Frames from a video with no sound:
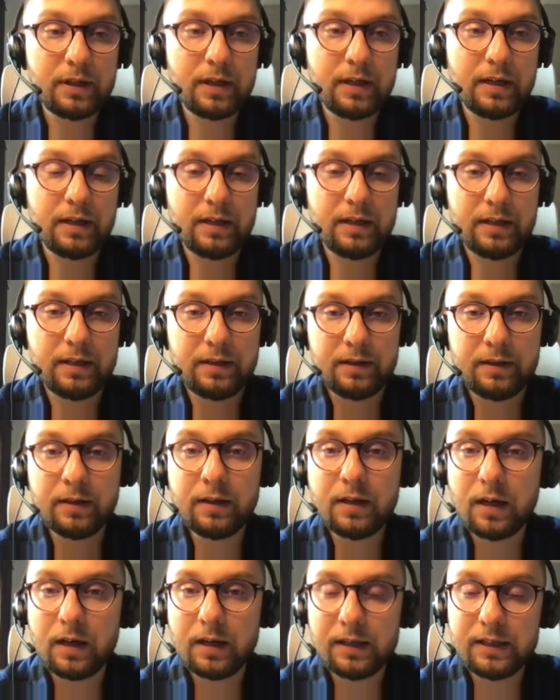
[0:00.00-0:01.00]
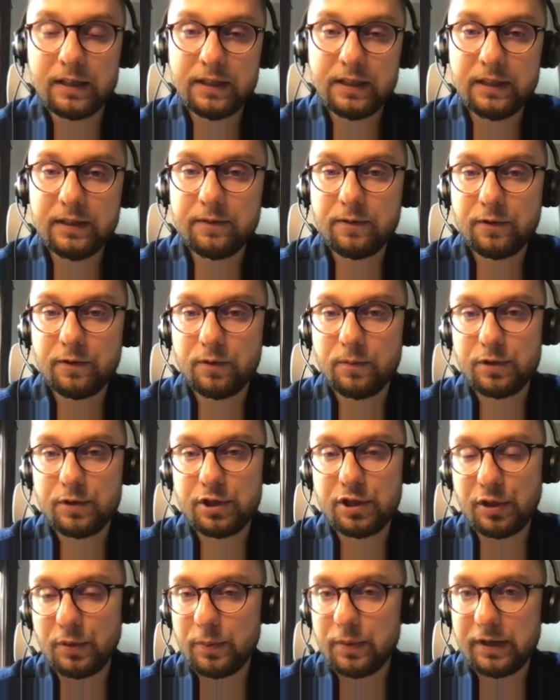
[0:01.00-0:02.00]
an IDE from
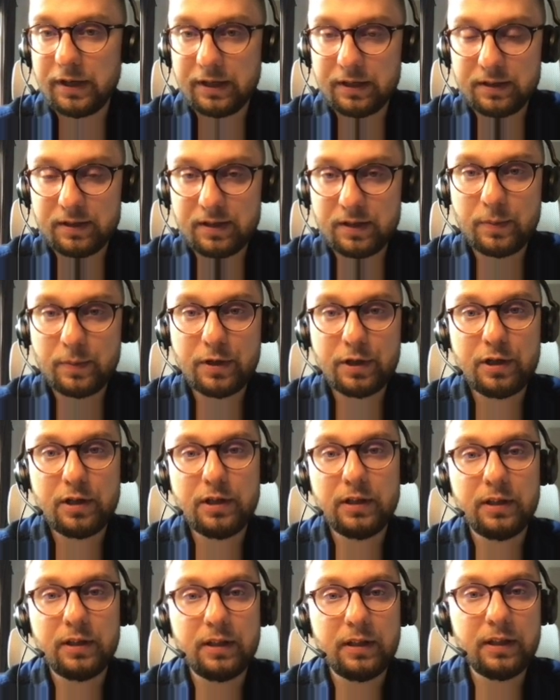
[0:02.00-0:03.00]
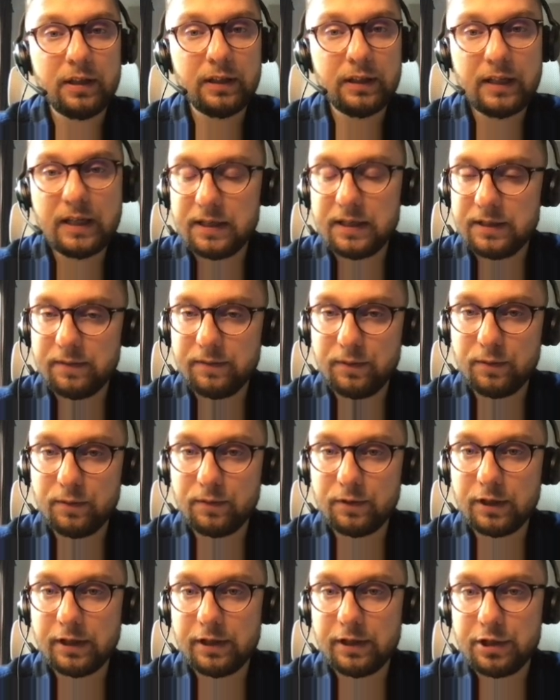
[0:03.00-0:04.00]
JetBrains, especially in case if you
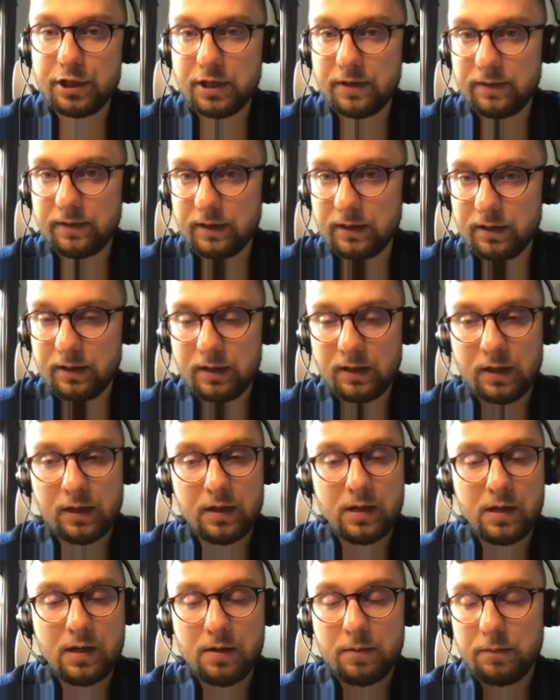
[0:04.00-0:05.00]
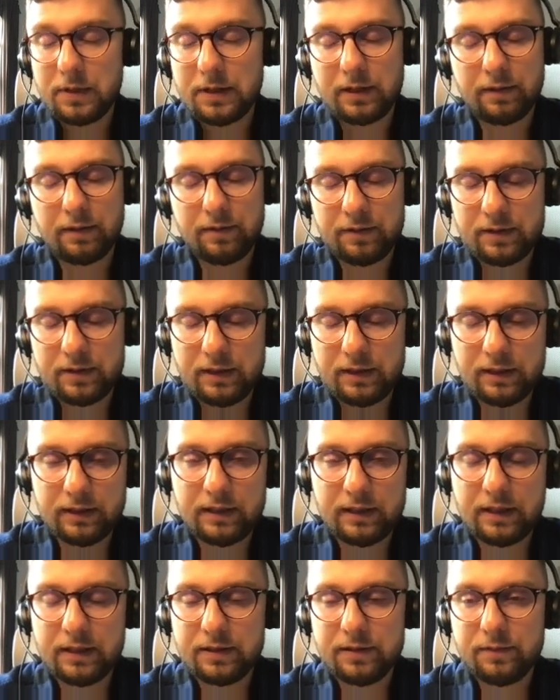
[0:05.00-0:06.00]
write Java. But obviously, in
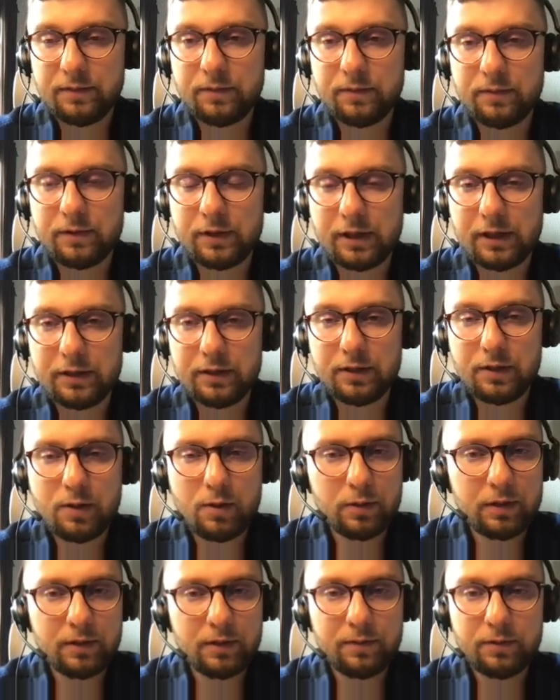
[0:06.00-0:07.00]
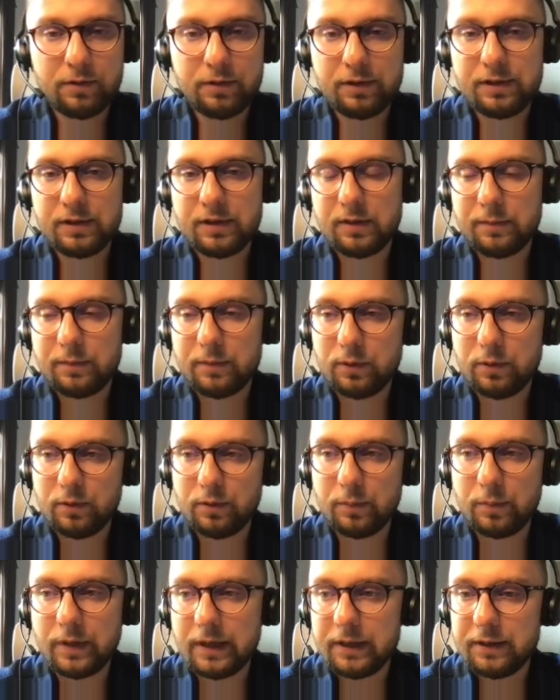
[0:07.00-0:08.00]
case if you write Kotlin, for example, or
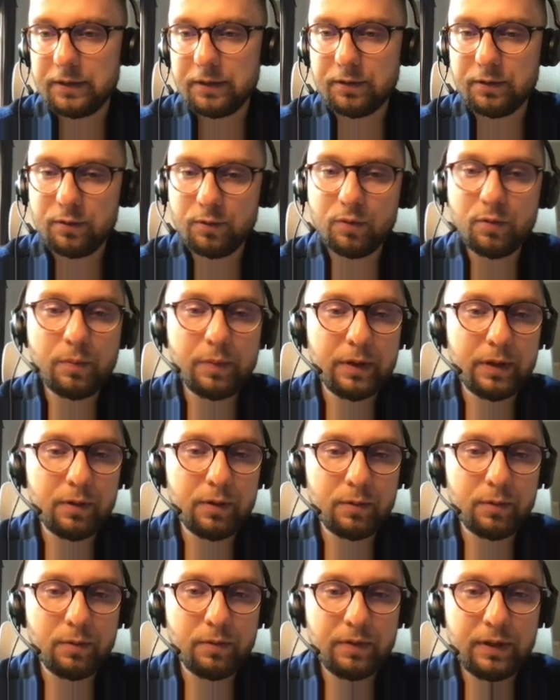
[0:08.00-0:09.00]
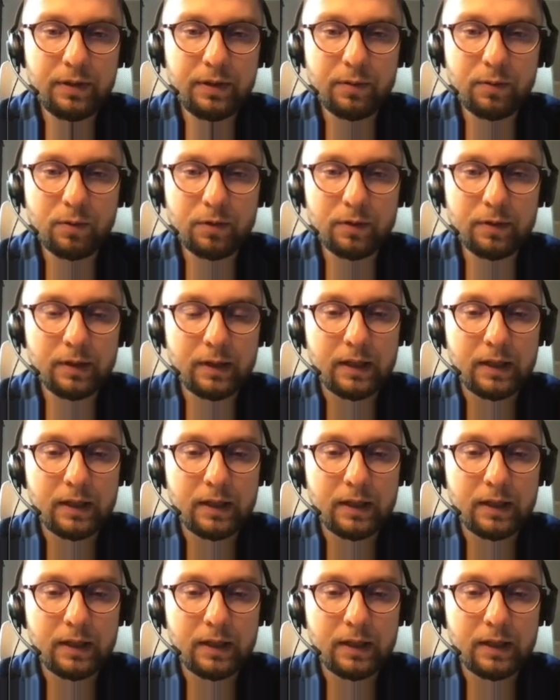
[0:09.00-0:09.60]
Python, Ruby, Groovy, or